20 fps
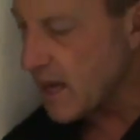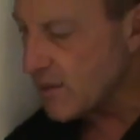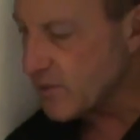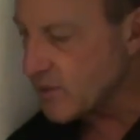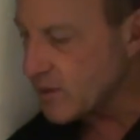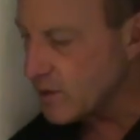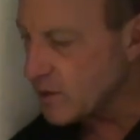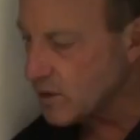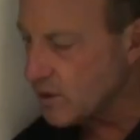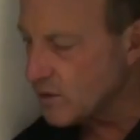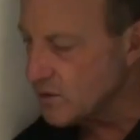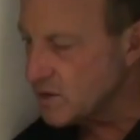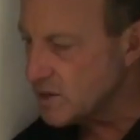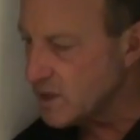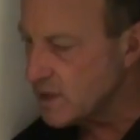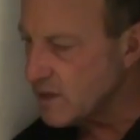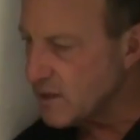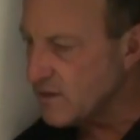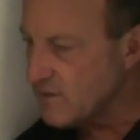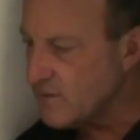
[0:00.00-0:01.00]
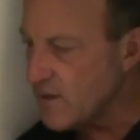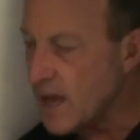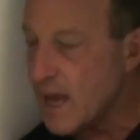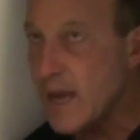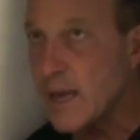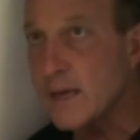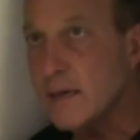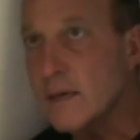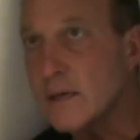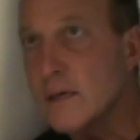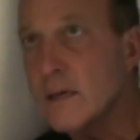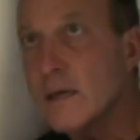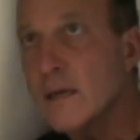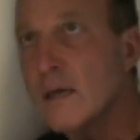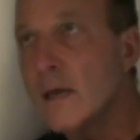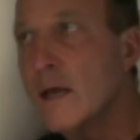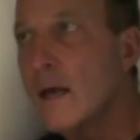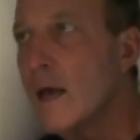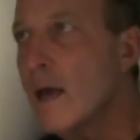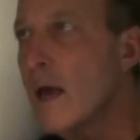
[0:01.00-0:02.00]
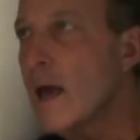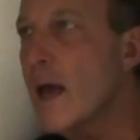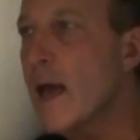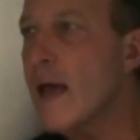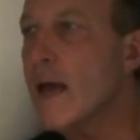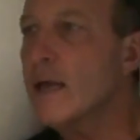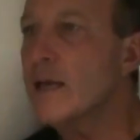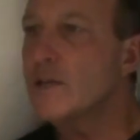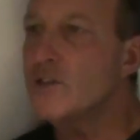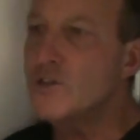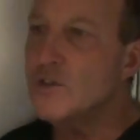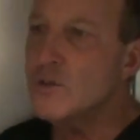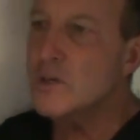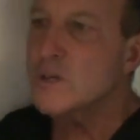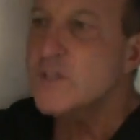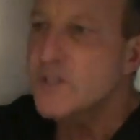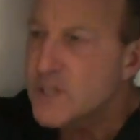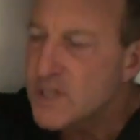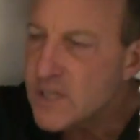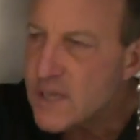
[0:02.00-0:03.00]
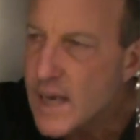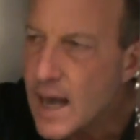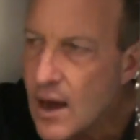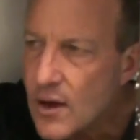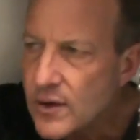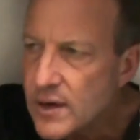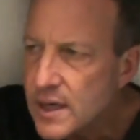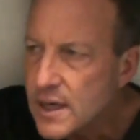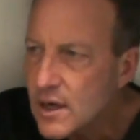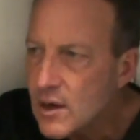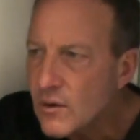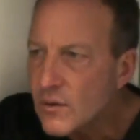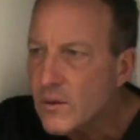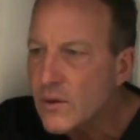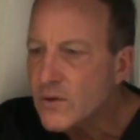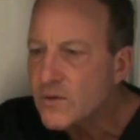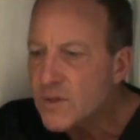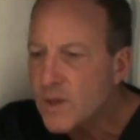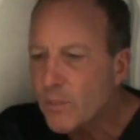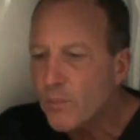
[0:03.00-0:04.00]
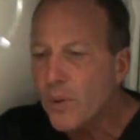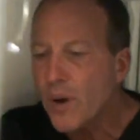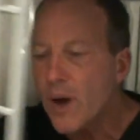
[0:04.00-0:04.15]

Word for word: catheter, goes into the vein, and as you can see out here, there's a